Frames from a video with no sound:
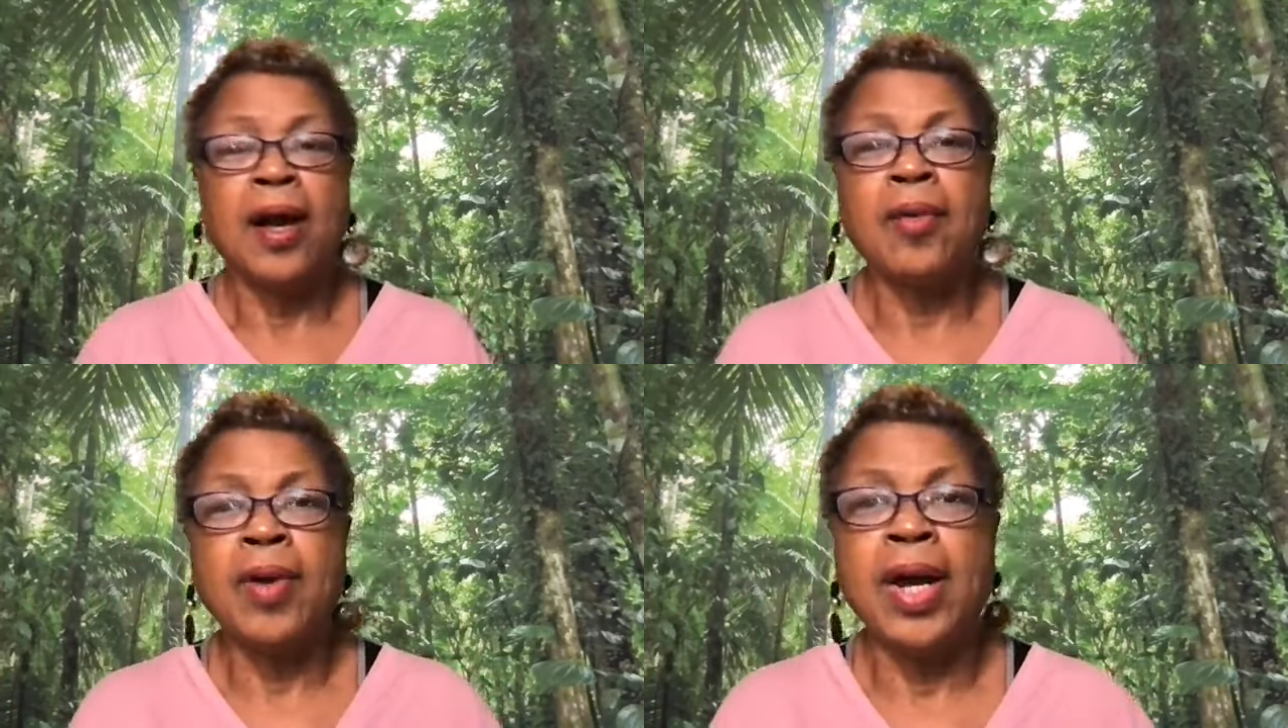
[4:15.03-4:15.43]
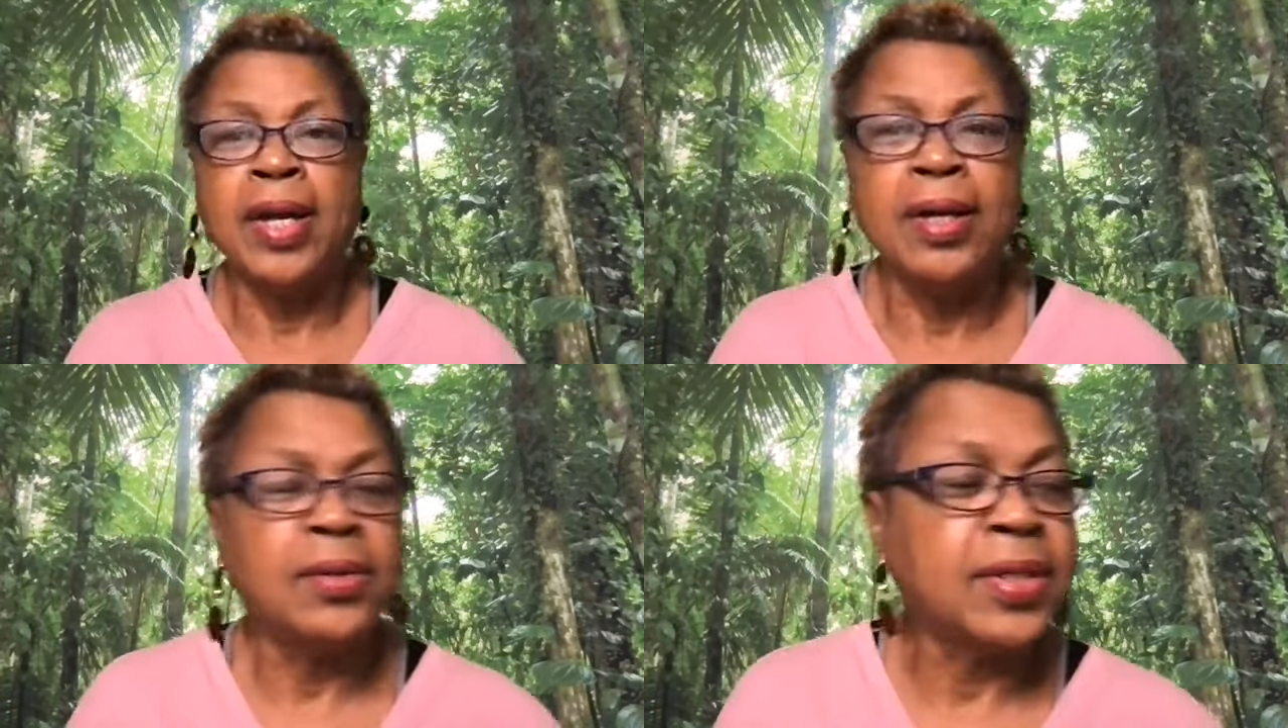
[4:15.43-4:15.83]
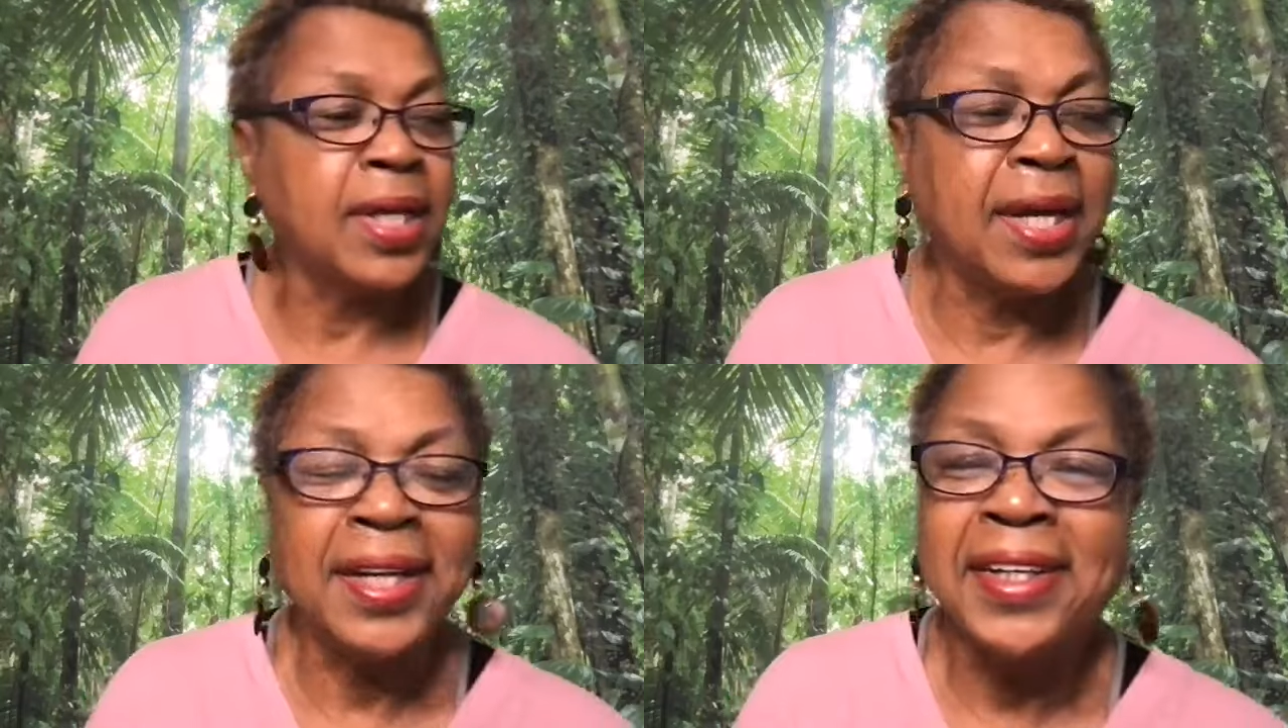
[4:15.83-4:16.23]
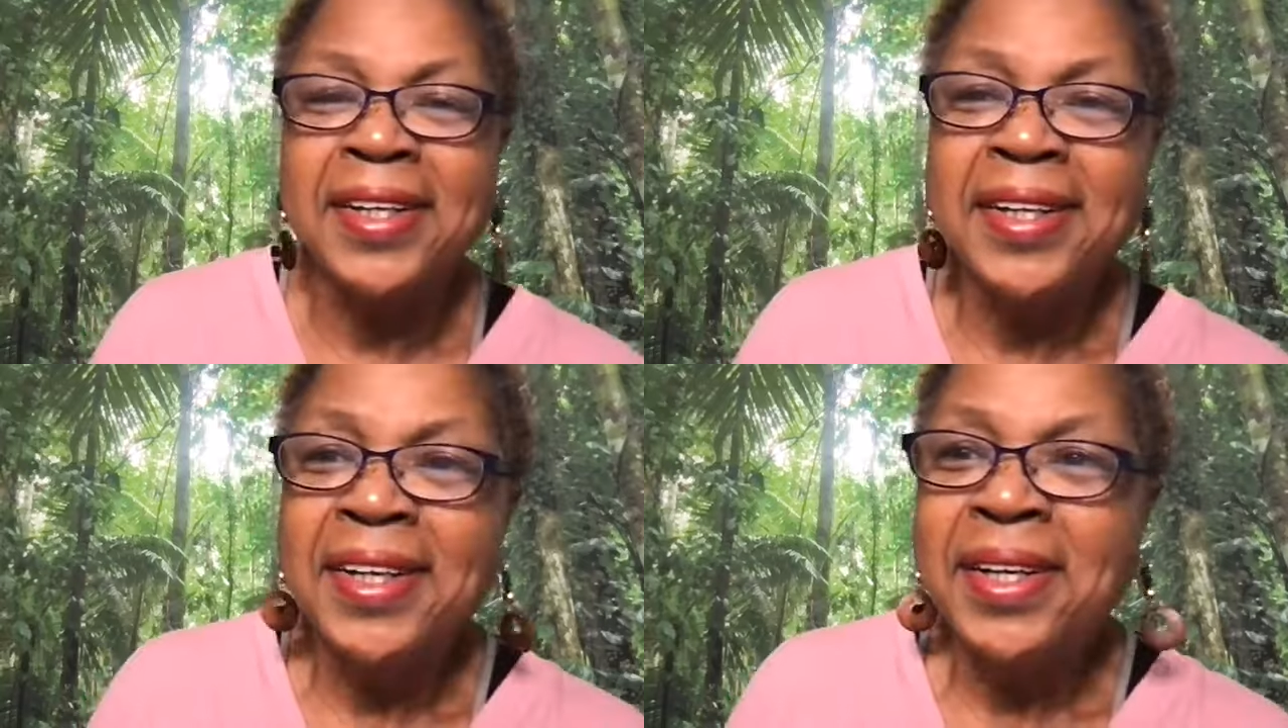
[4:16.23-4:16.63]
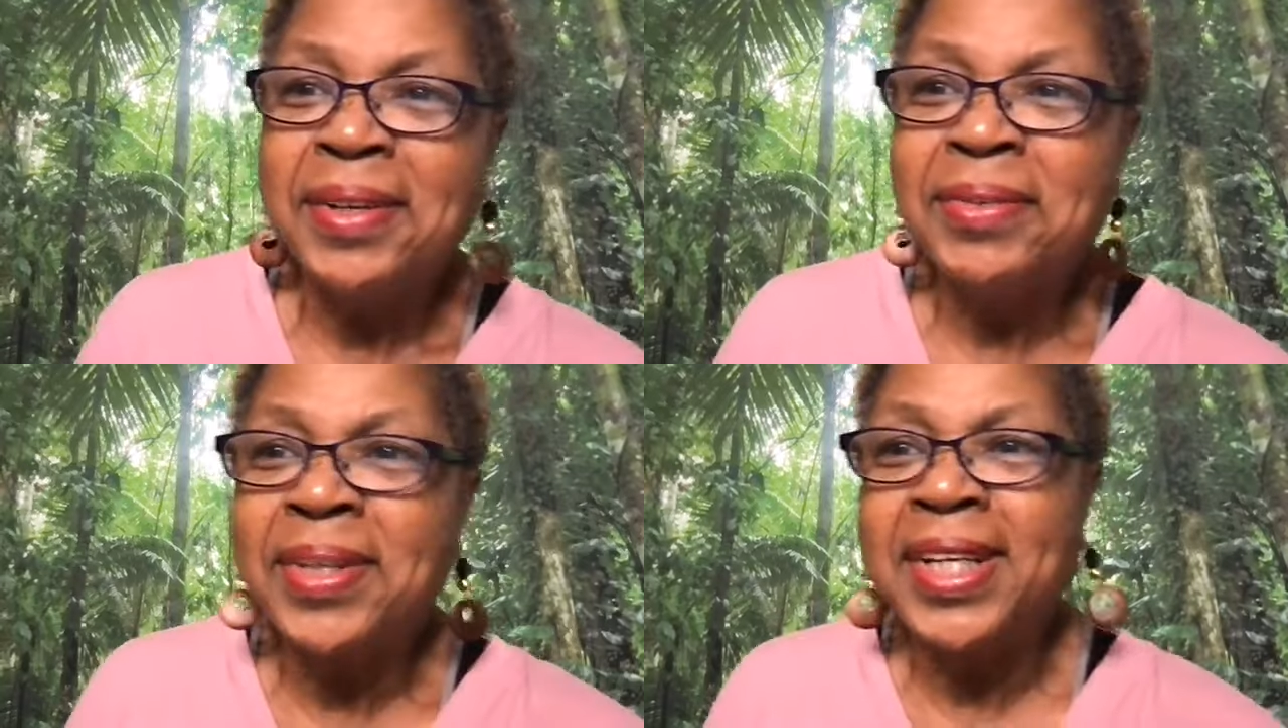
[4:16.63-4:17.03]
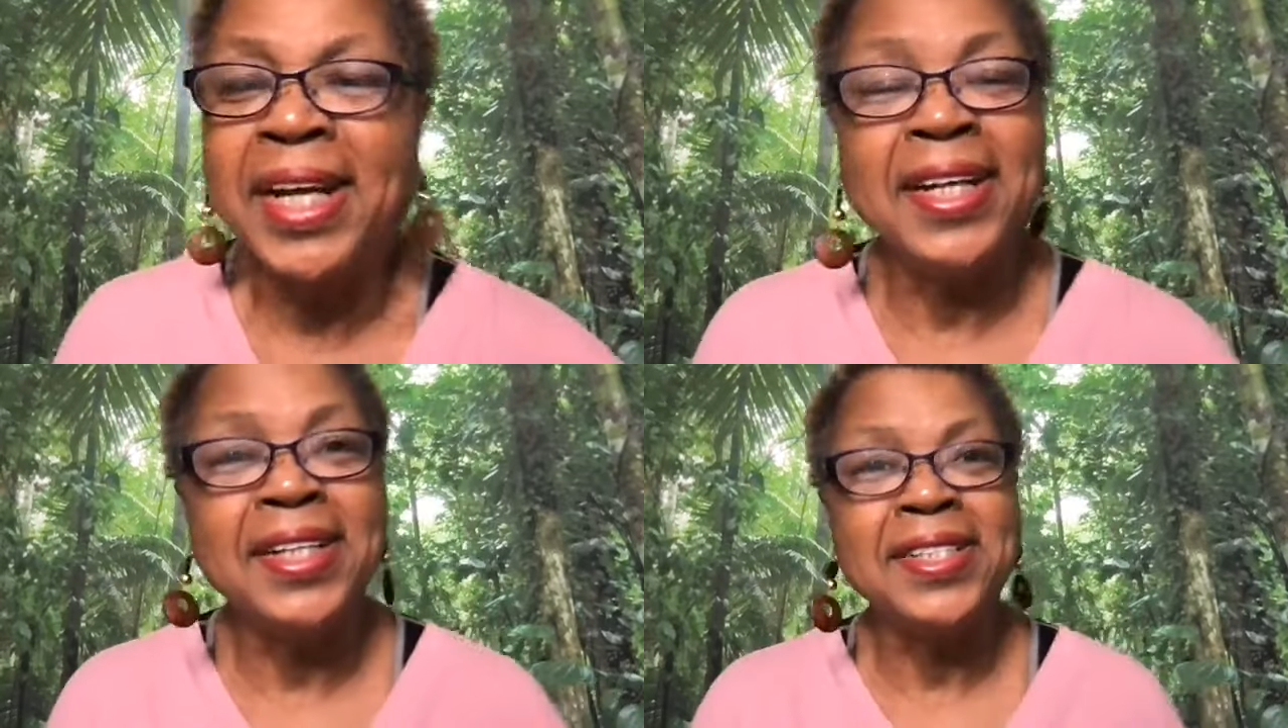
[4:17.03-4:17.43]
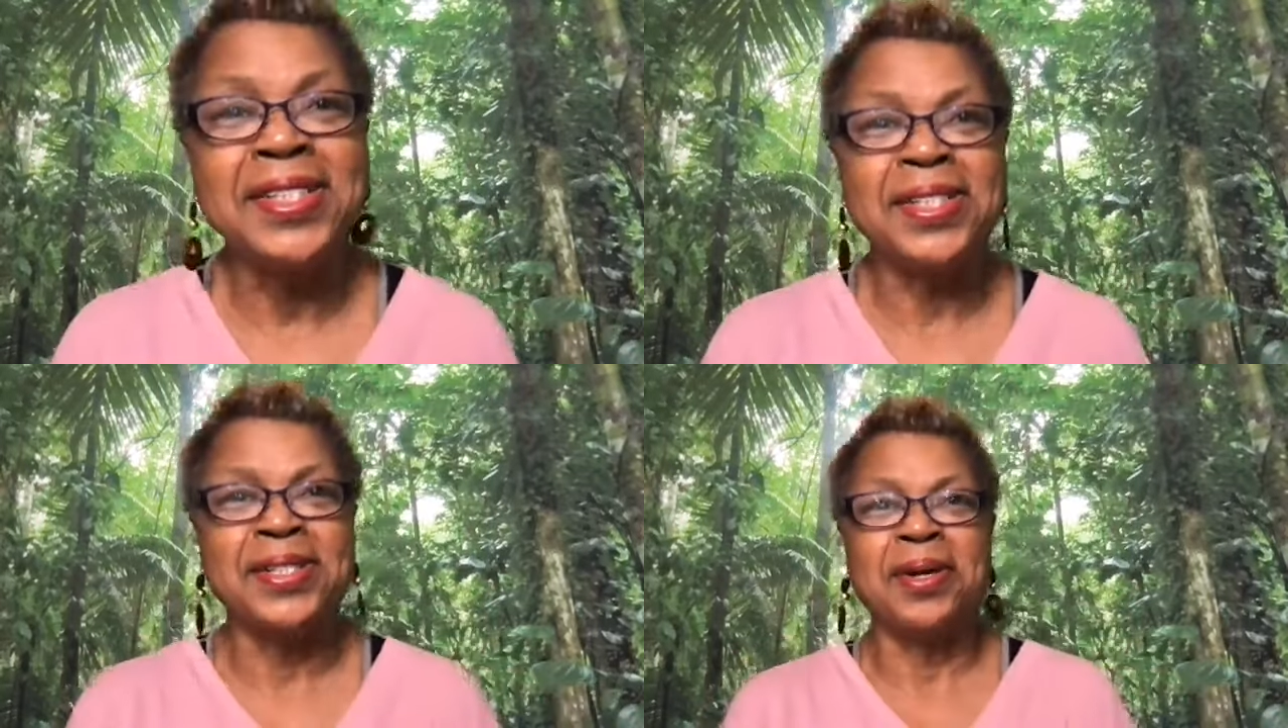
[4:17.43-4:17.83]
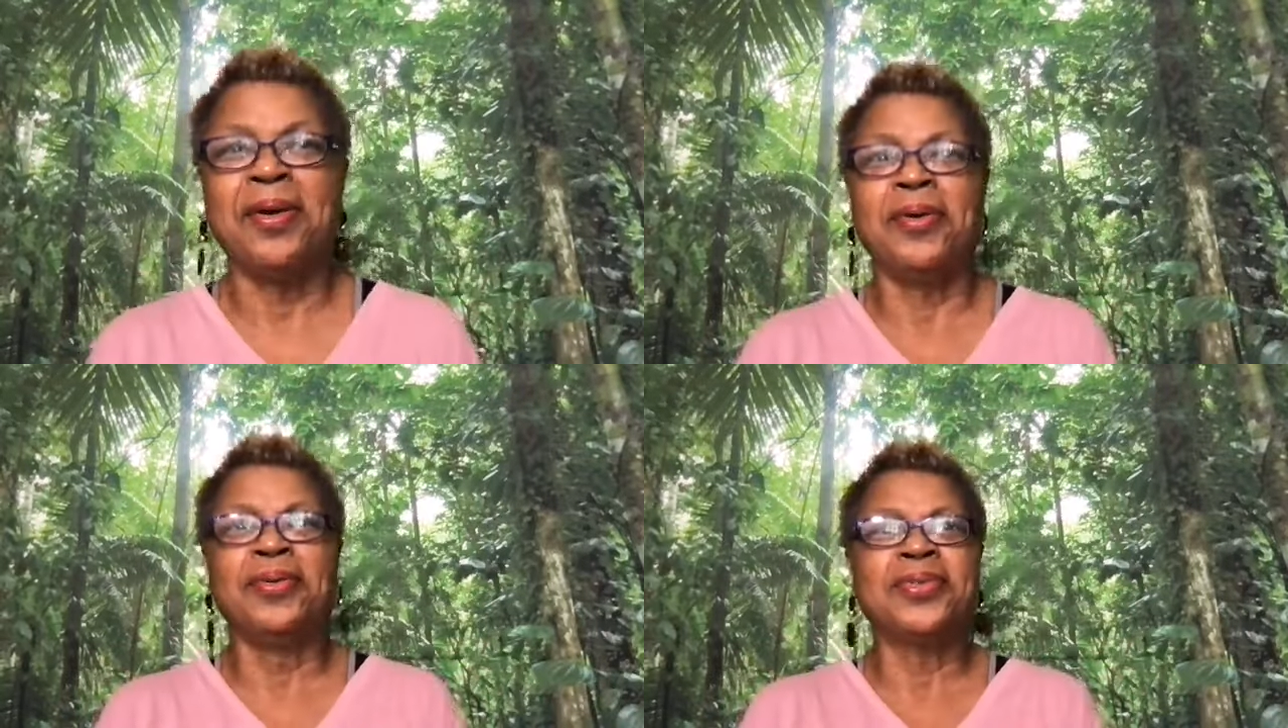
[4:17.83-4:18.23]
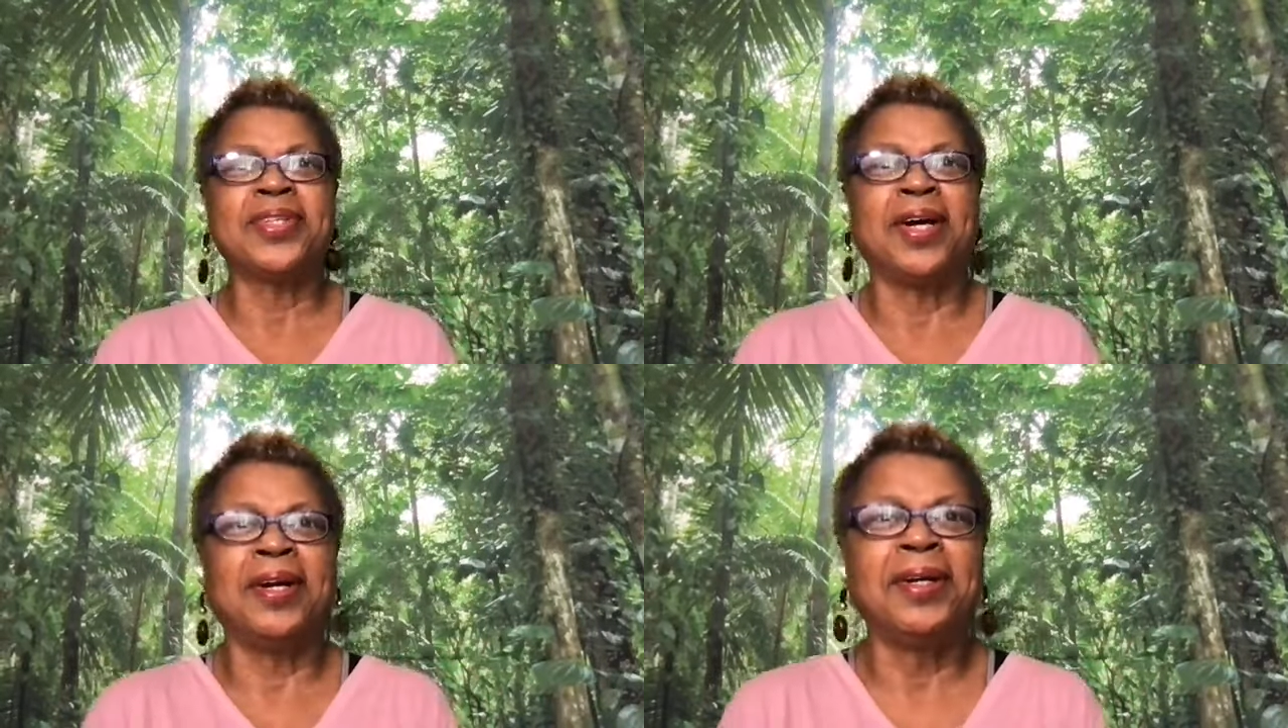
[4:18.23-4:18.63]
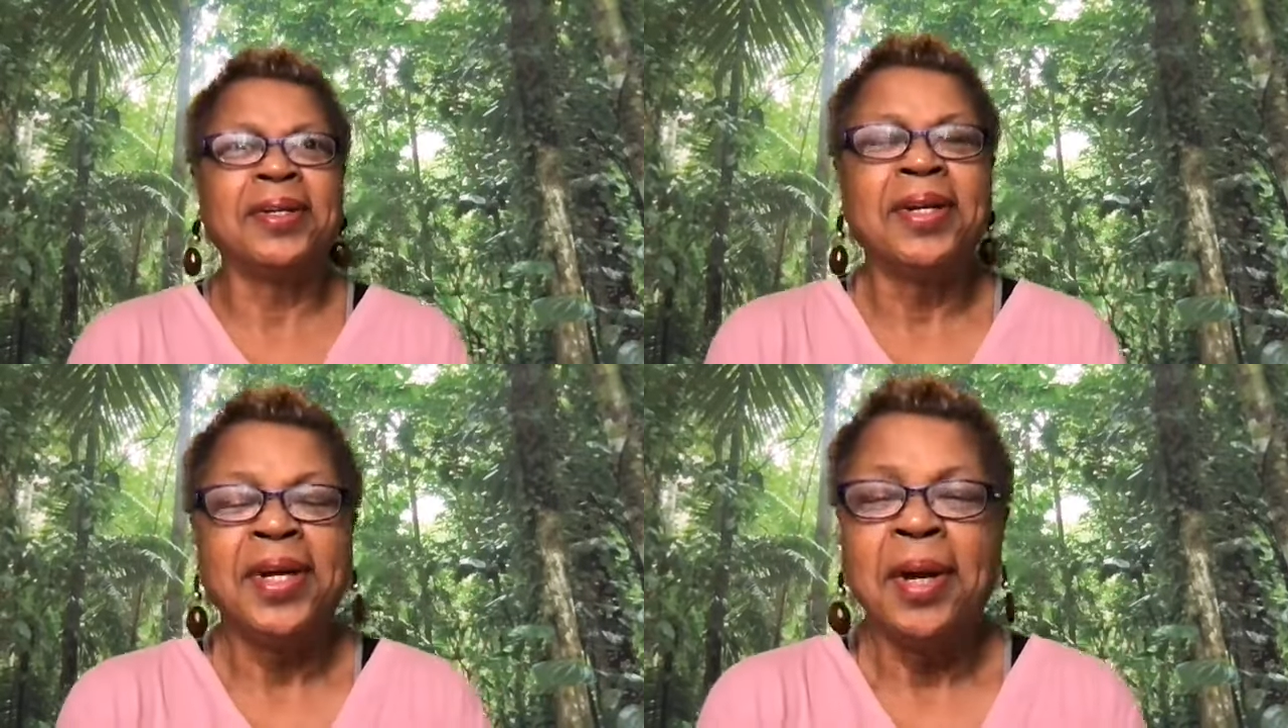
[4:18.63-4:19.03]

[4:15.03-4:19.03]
Right, okay, we can't listen to the whole song.